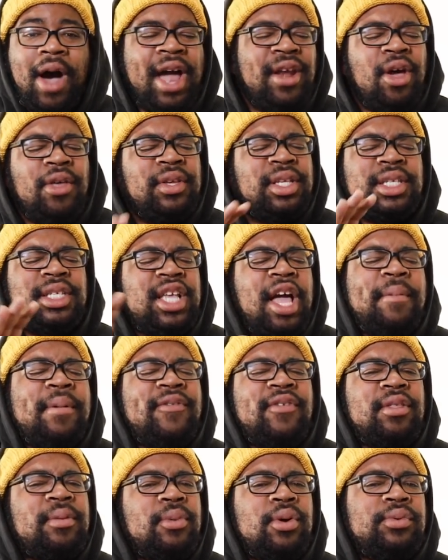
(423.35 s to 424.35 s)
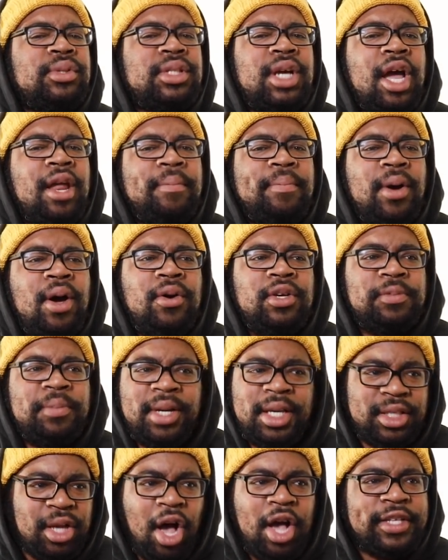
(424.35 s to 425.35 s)
I know this is coming from the Moonshine Post,
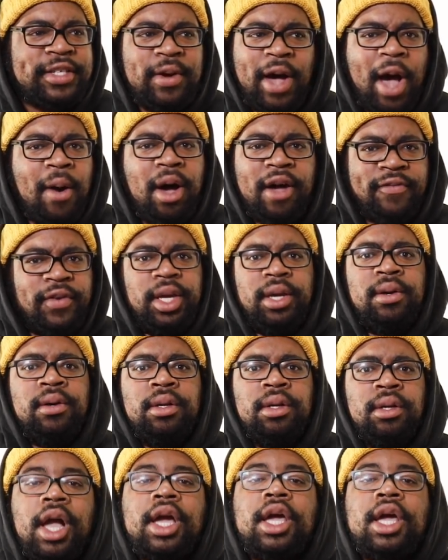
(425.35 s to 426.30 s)
but it's also how I feel.